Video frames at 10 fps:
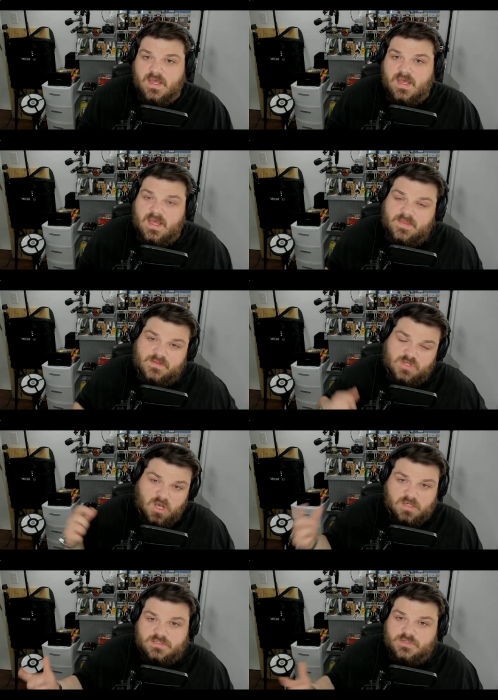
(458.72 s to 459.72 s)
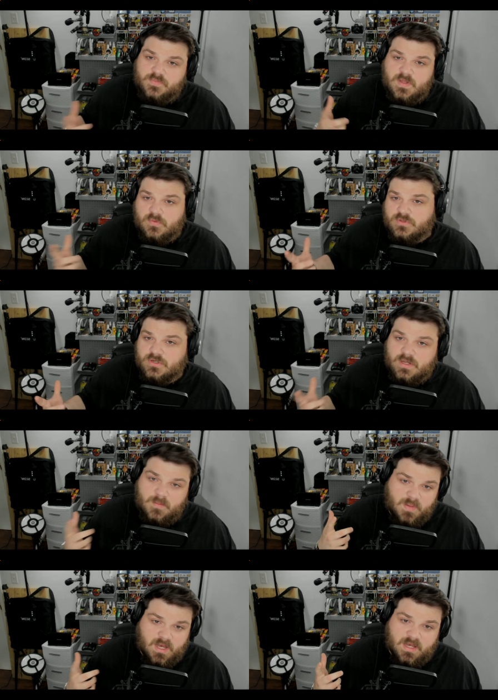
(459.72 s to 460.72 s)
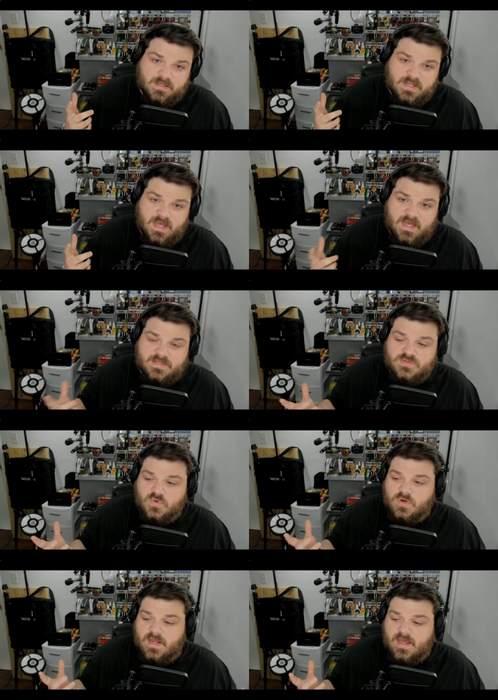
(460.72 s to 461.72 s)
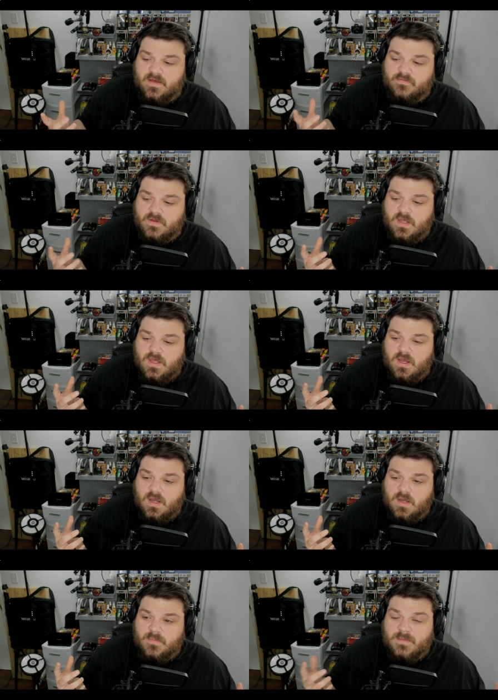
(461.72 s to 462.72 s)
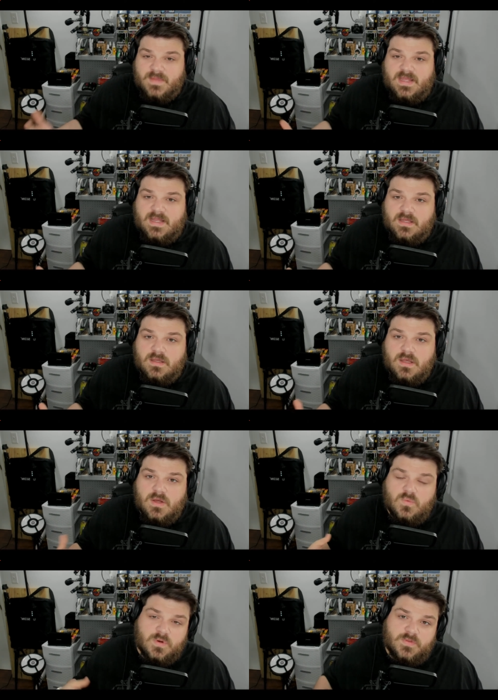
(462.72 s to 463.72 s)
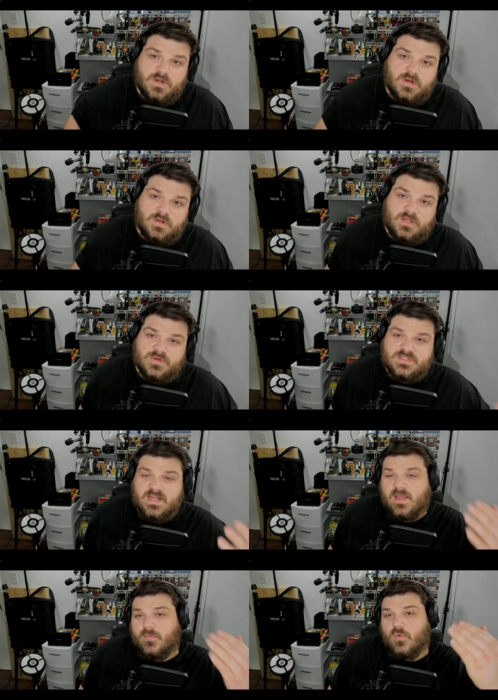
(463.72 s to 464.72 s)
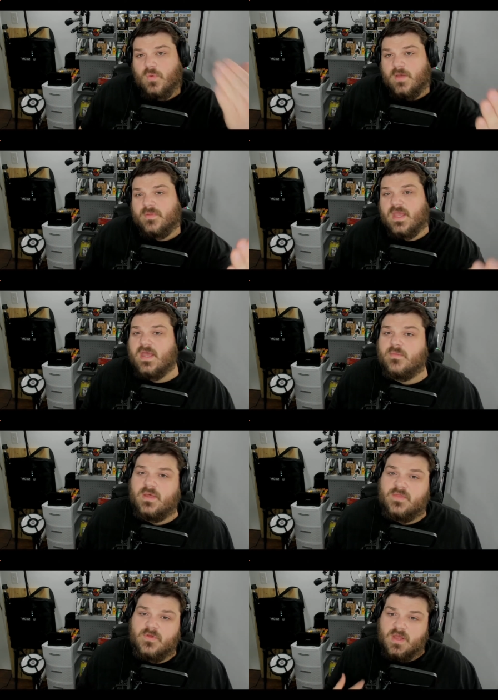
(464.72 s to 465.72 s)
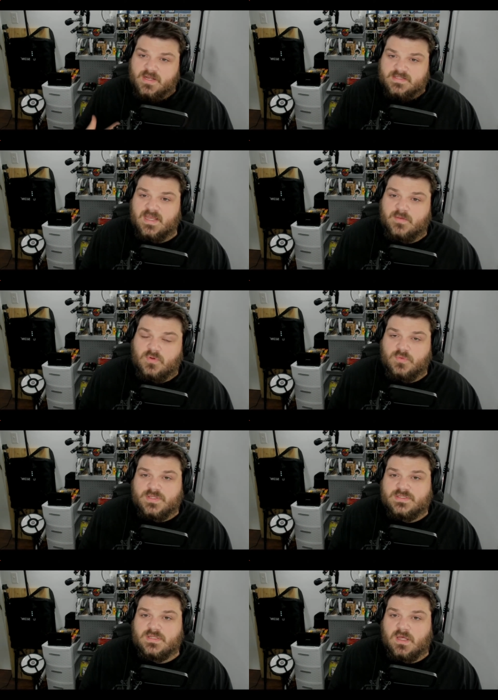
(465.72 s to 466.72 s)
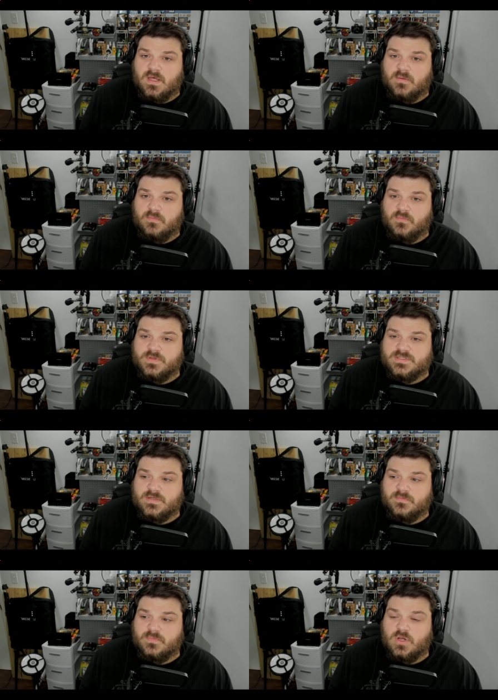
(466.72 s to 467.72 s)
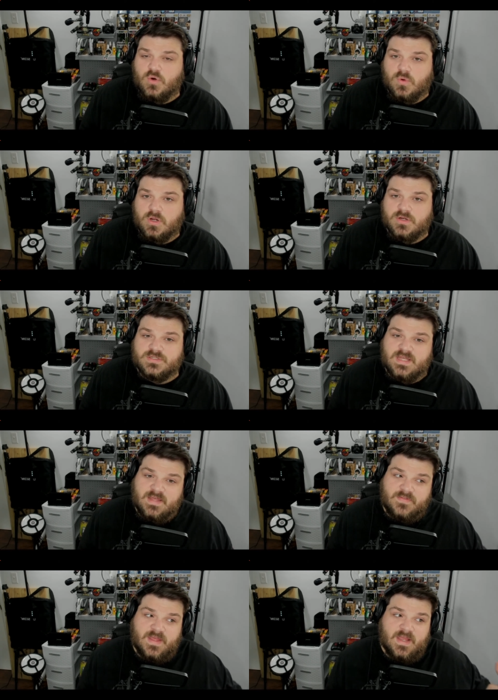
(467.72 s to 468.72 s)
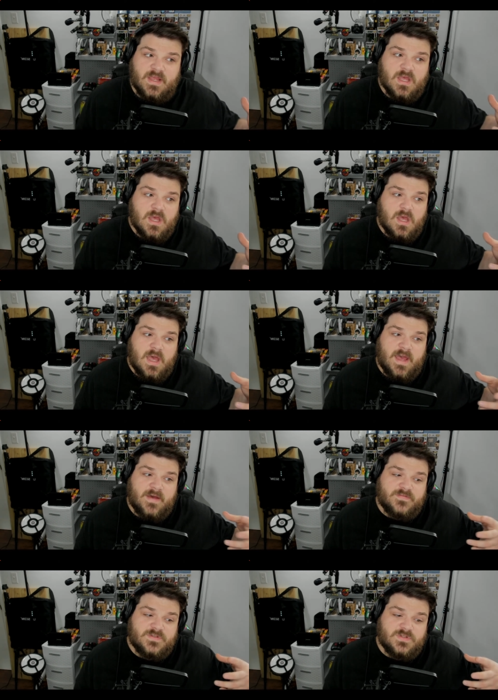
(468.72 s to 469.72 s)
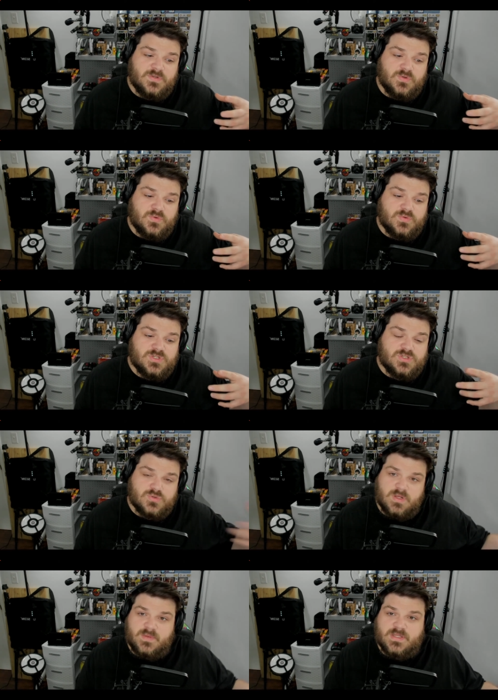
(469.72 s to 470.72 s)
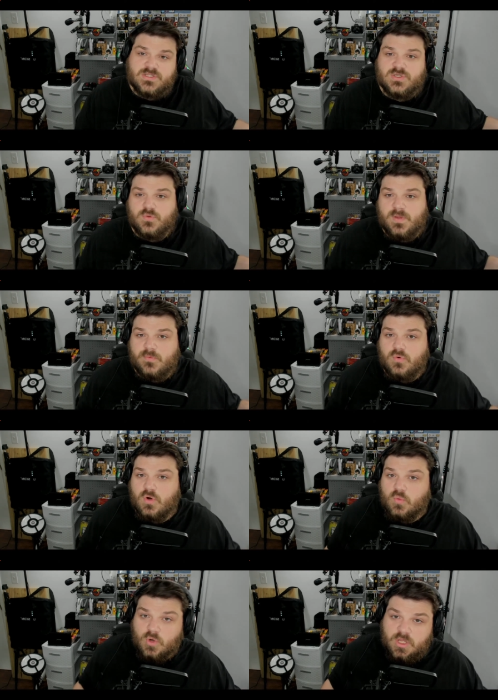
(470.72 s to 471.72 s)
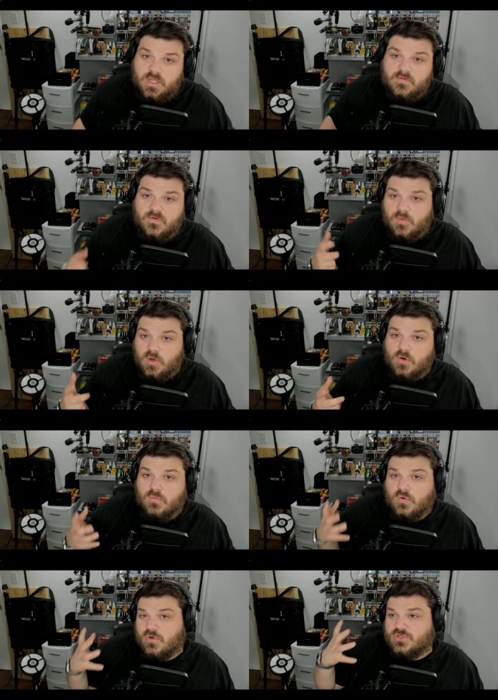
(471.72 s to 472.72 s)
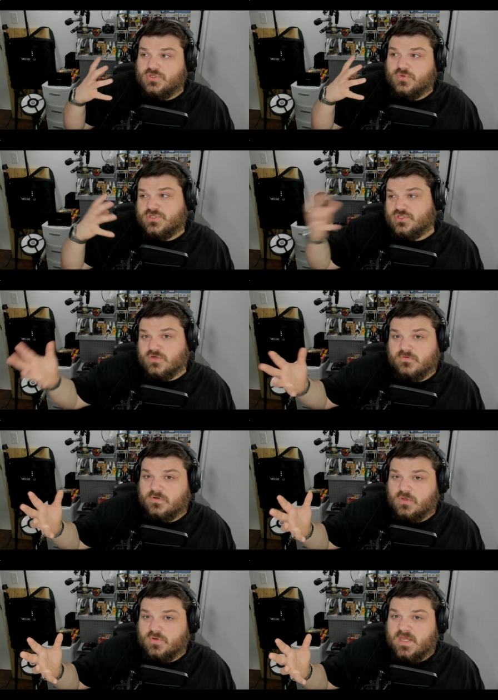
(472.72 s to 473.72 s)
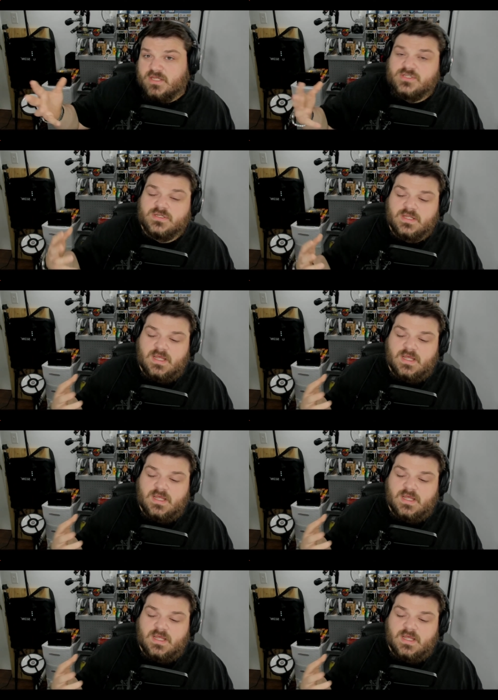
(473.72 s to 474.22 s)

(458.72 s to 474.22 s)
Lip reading: and talk to people during a podcast, or have a meeting where they're, you know, setting up a webcam and they're on a table with some coworkers, and they have to stream it to people who are working from home or to a server location.